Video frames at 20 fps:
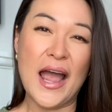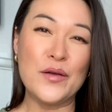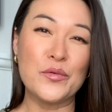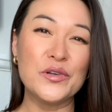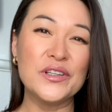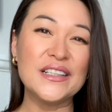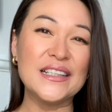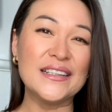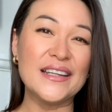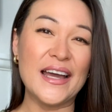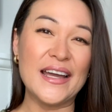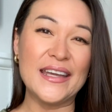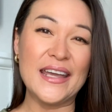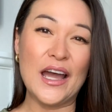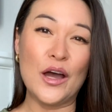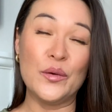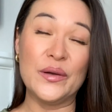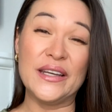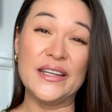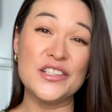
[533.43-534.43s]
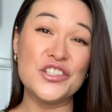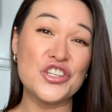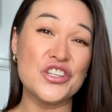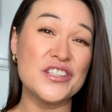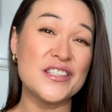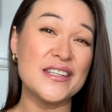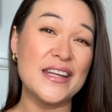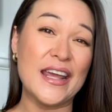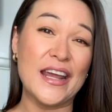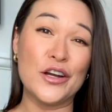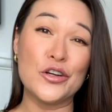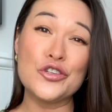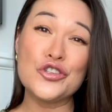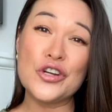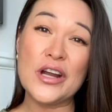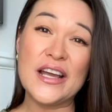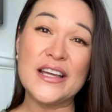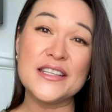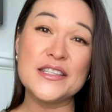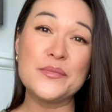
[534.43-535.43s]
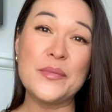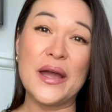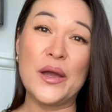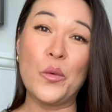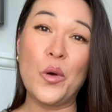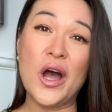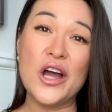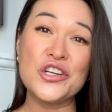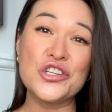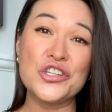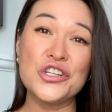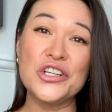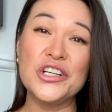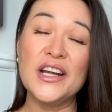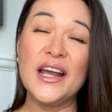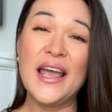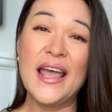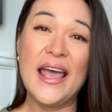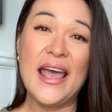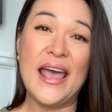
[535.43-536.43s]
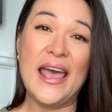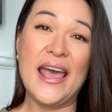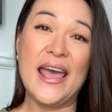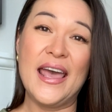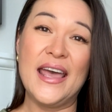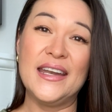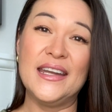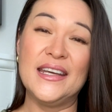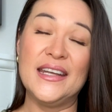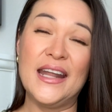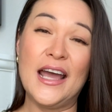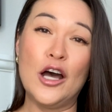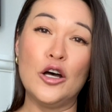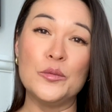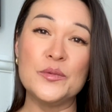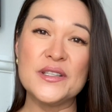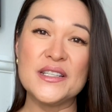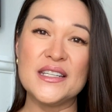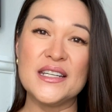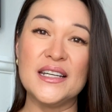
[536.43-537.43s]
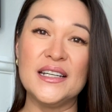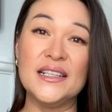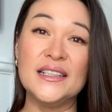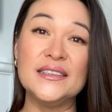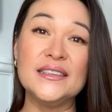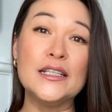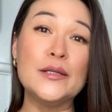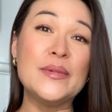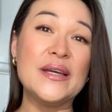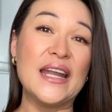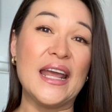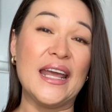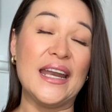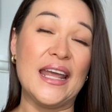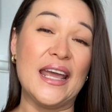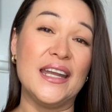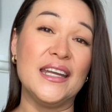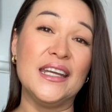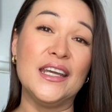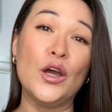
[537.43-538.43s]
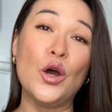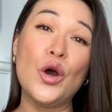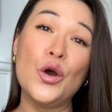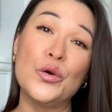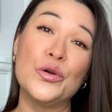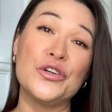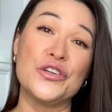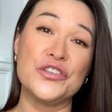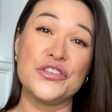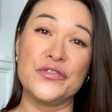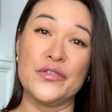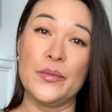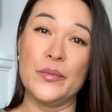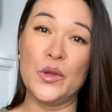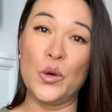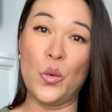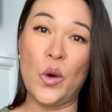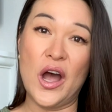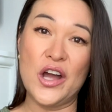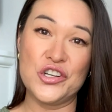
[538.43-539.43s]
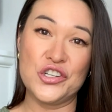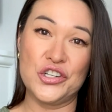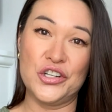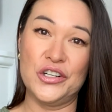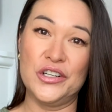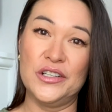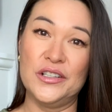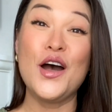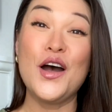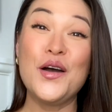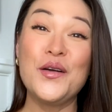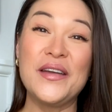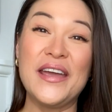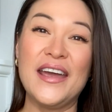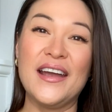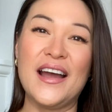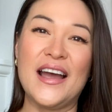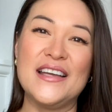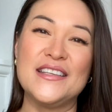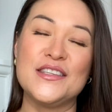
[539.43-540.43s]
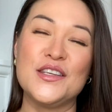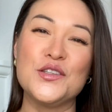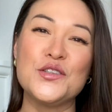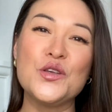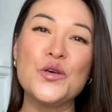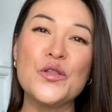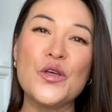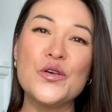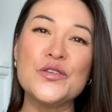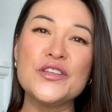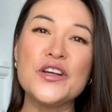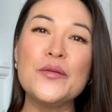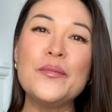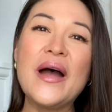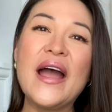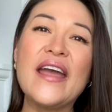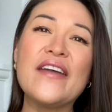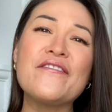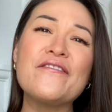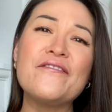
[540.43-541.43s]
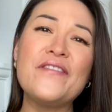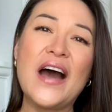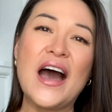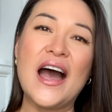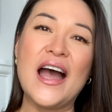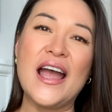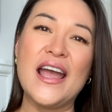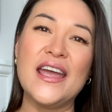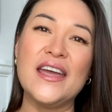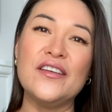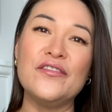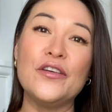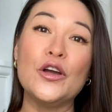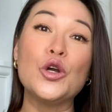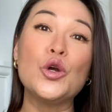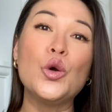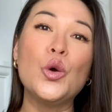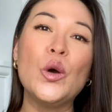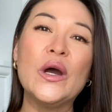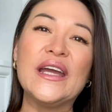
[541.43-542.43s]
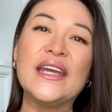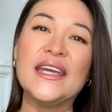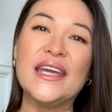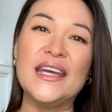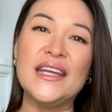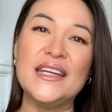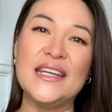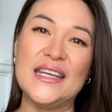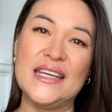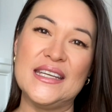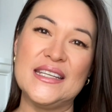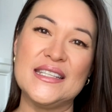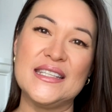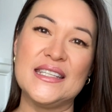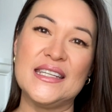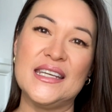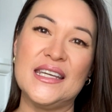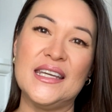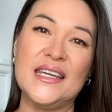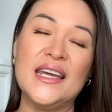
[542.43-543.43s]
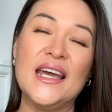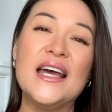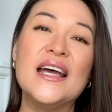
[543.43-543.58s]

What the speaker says: really like how it just air dries my washer, and it helps to eliminate any odors from the washer. Okay guys, so those are my 5 quick and easy